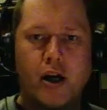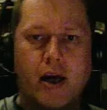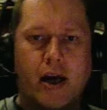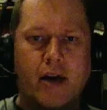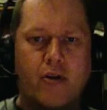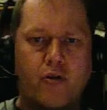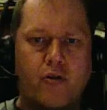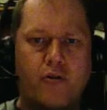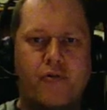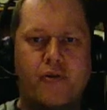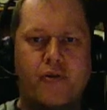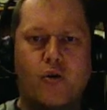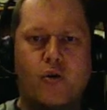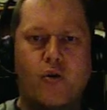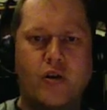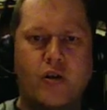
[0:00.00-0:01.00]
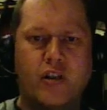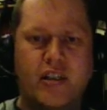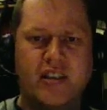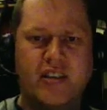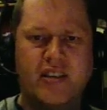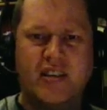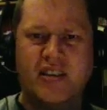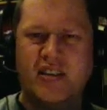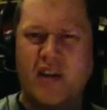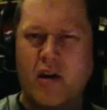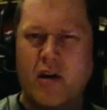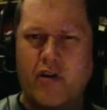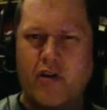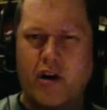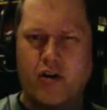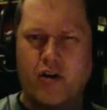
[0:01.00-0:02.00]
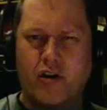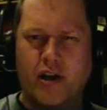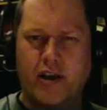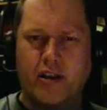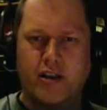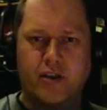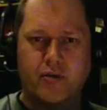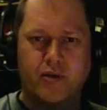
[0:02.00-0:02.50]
I don't know if you call these the serial connectors.